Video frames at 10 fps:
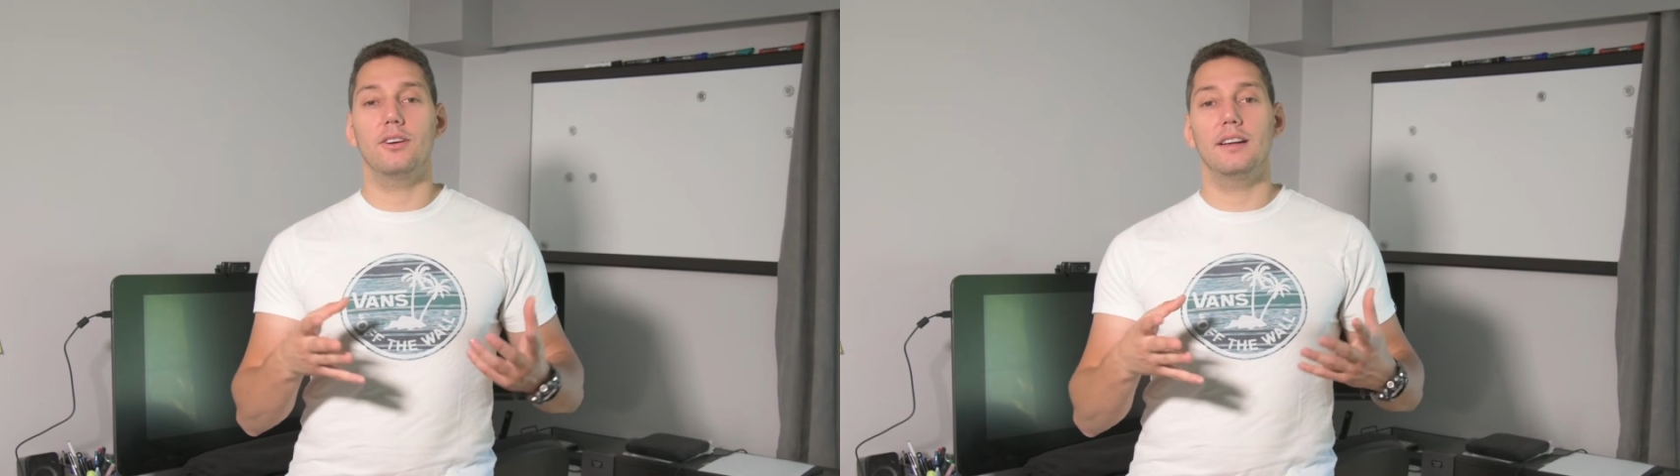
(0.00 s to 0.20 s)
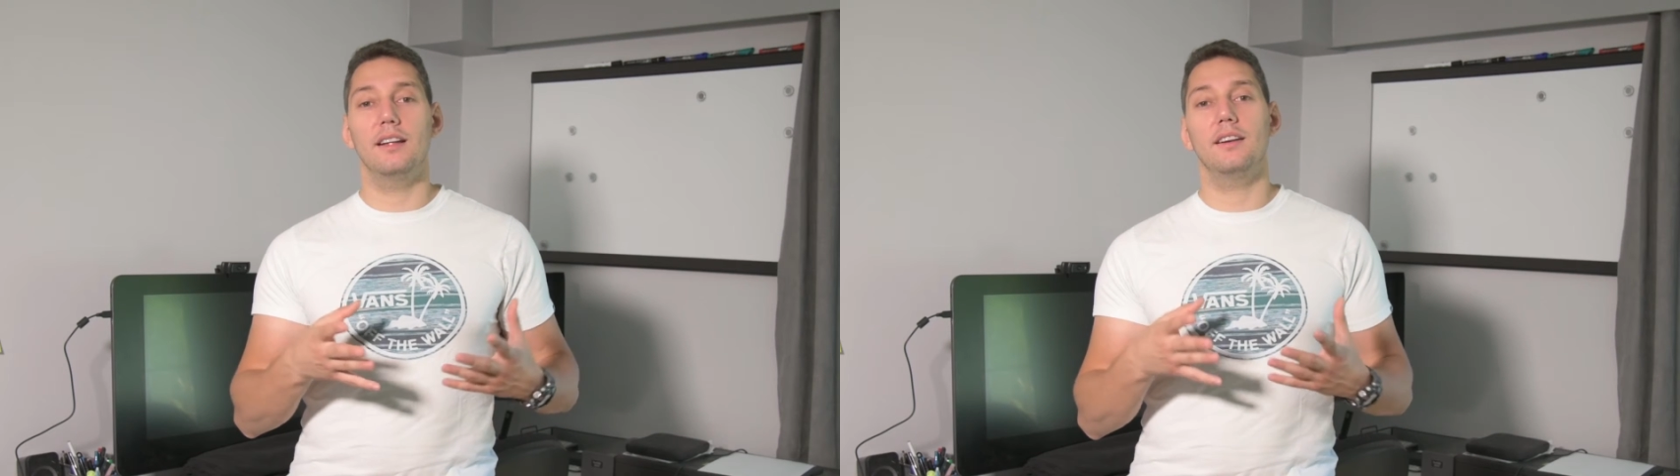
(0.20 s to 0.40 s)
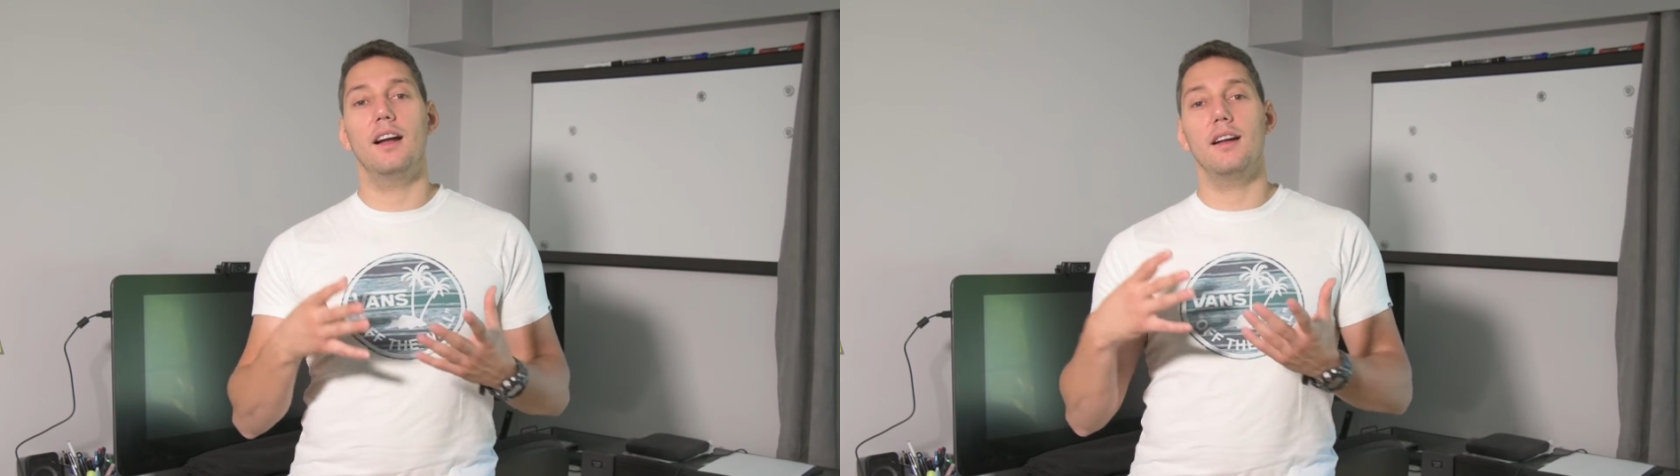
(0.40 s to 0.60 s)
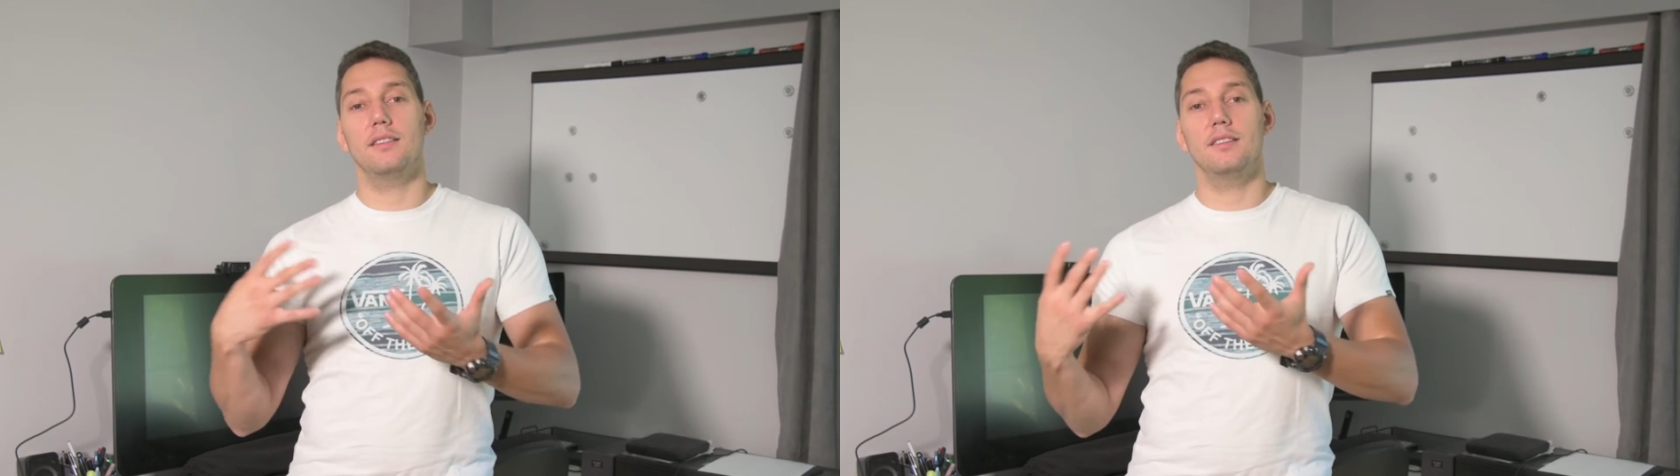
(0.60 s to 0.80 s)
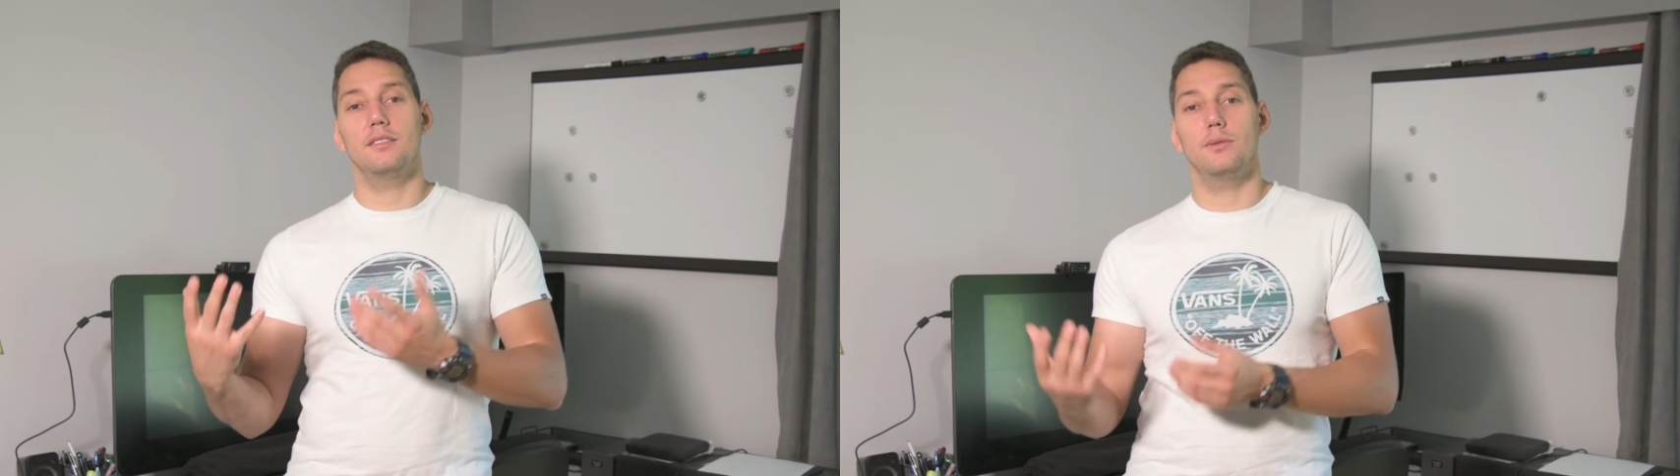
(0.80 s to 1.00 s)
or another
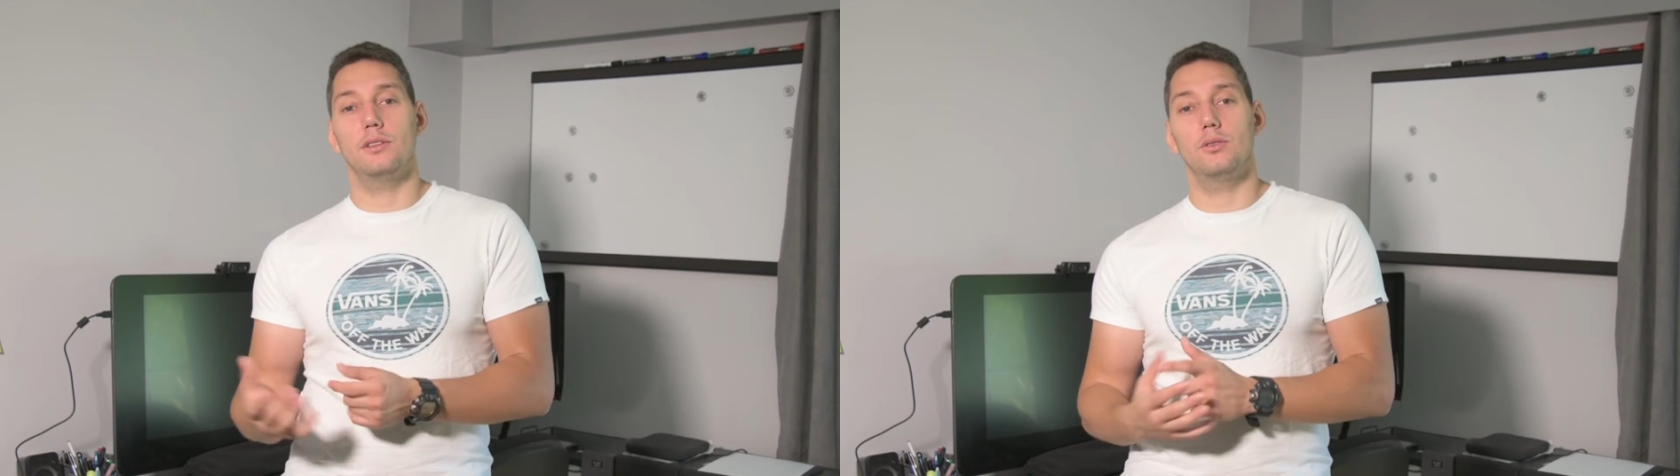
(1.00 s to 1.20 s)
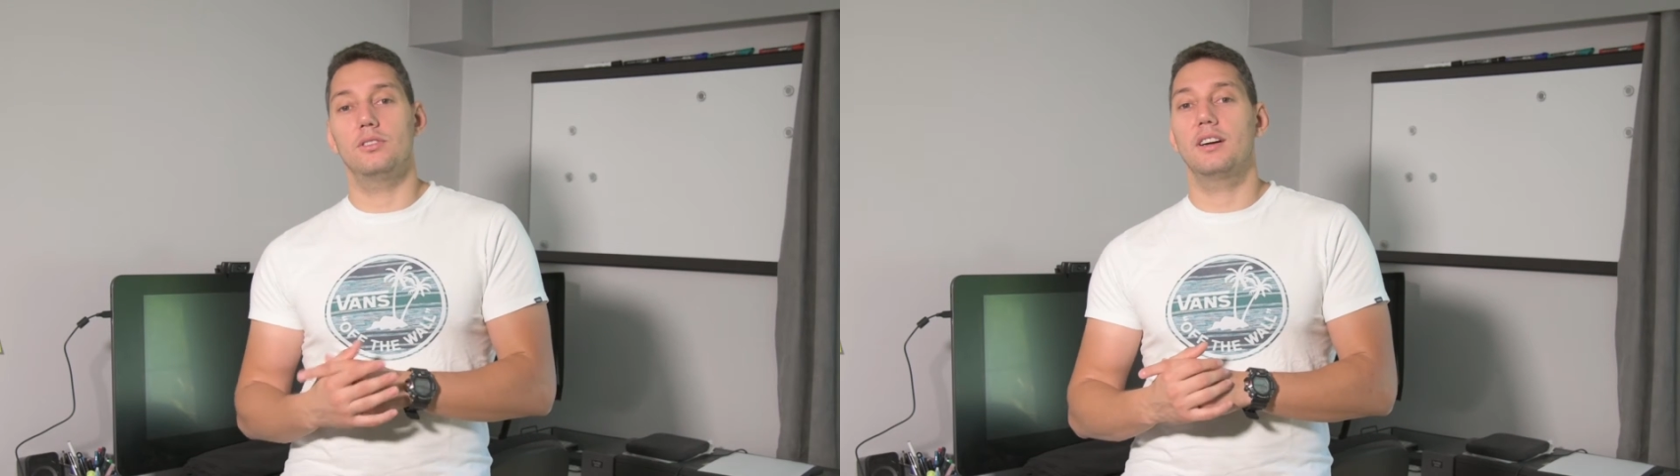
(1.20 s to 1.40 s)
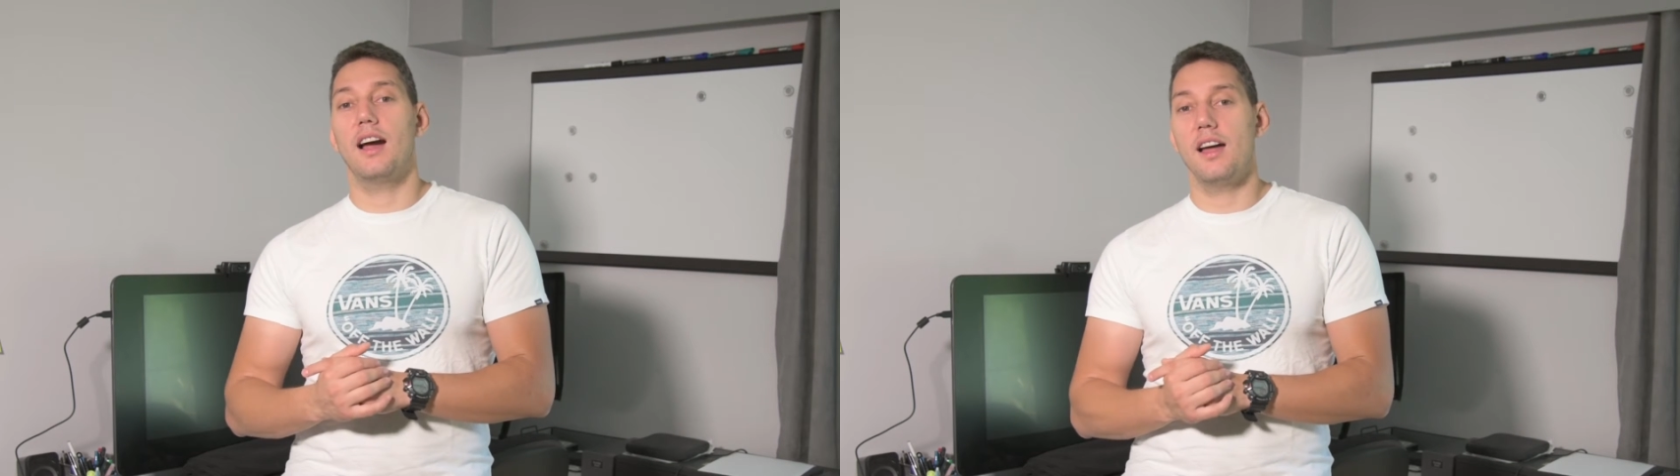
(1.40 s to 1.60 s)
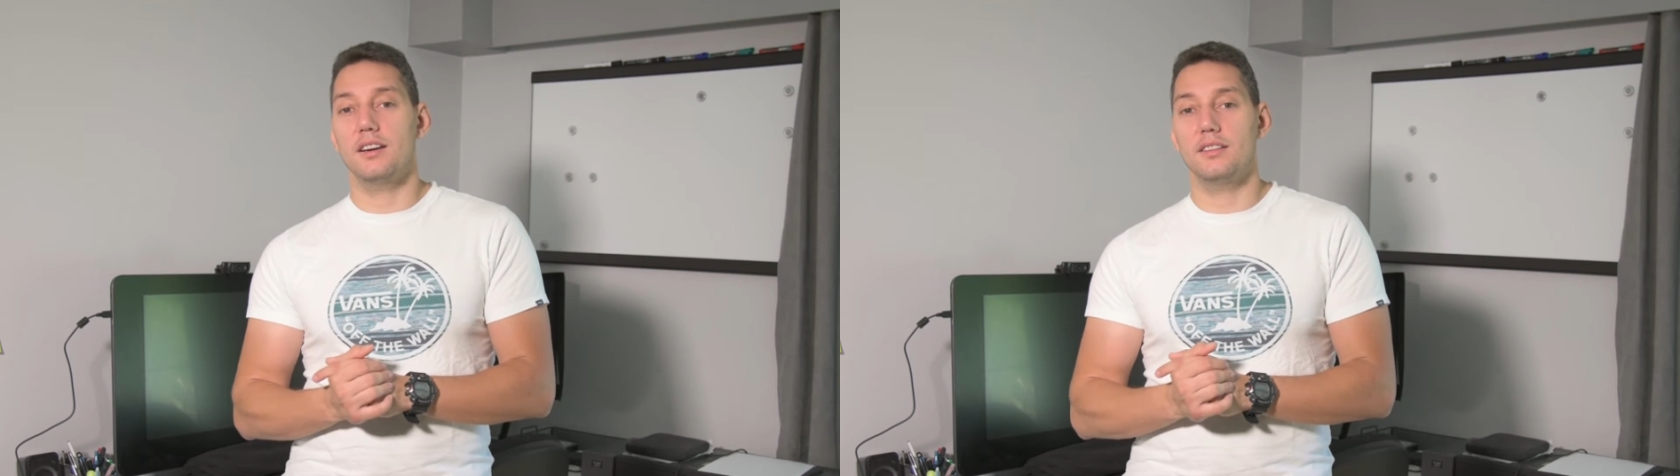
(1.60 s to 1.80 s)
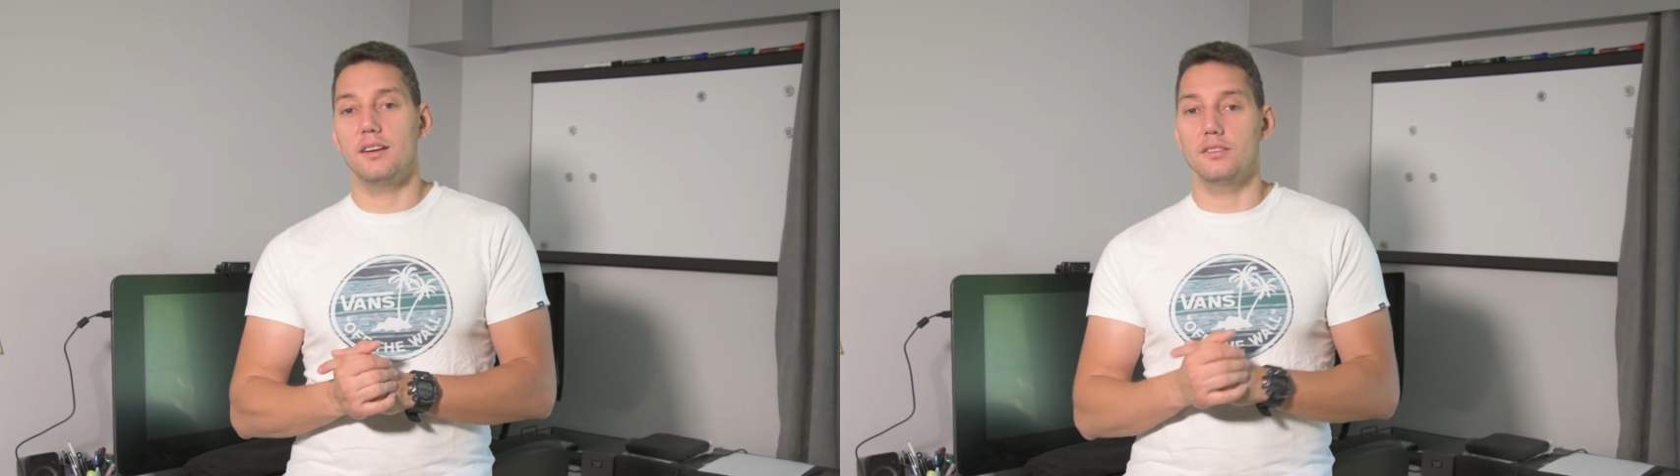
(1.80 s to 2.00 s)
artist will do the
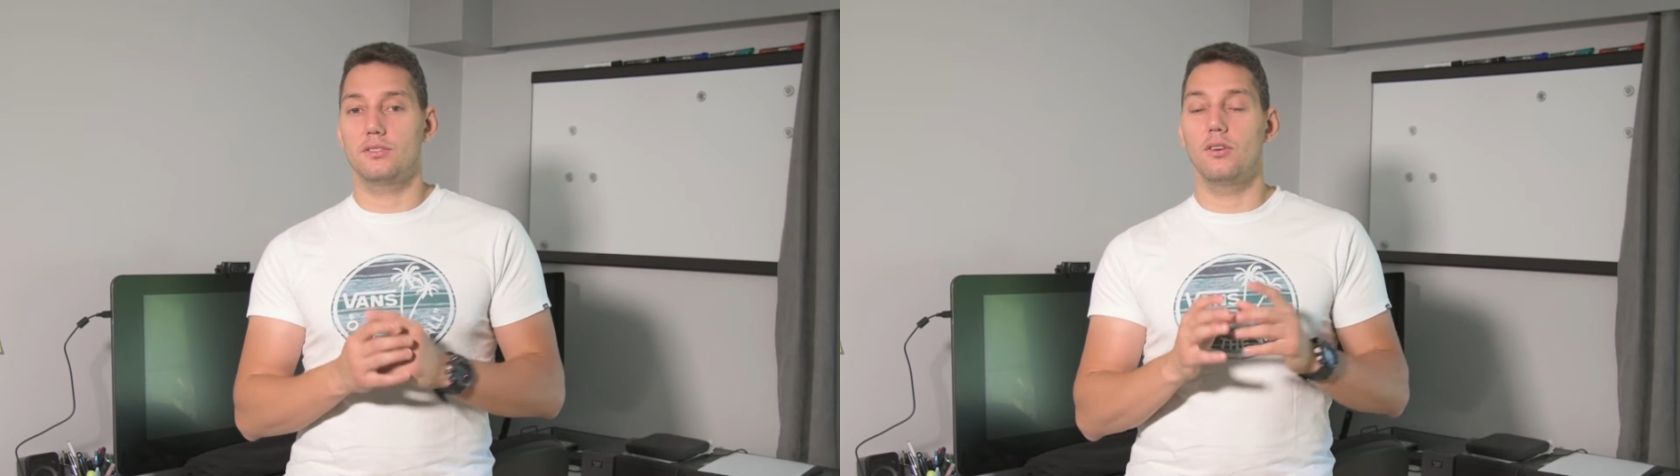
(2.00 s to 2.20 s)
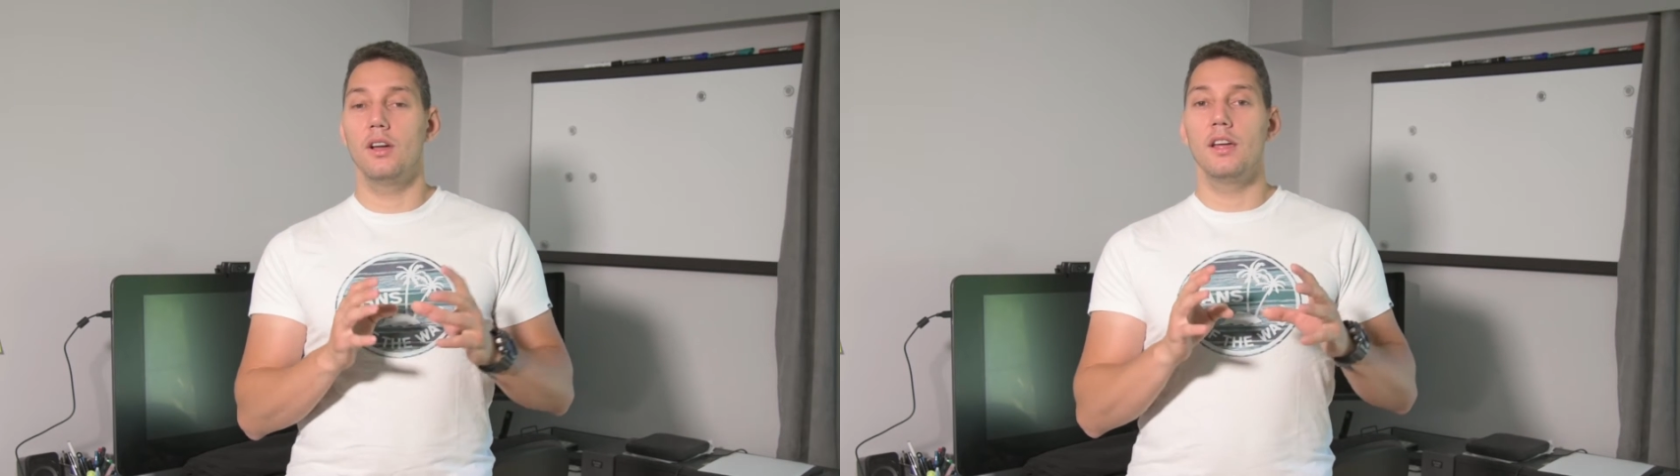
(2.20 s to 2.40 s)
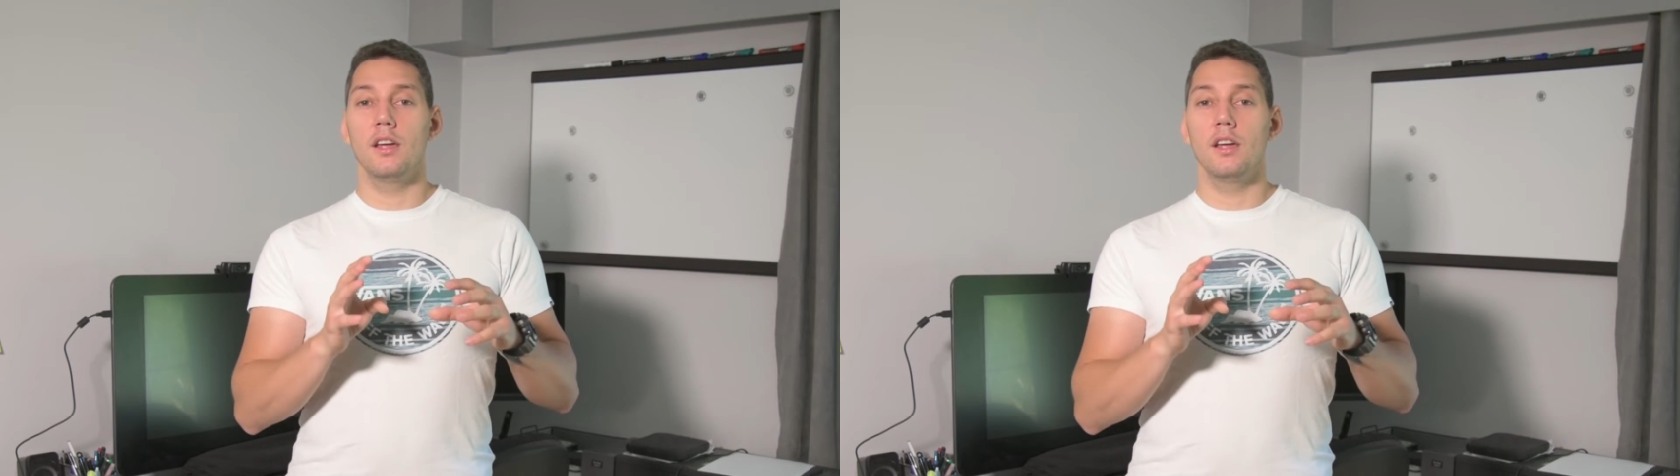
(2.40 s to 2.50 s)
characters. So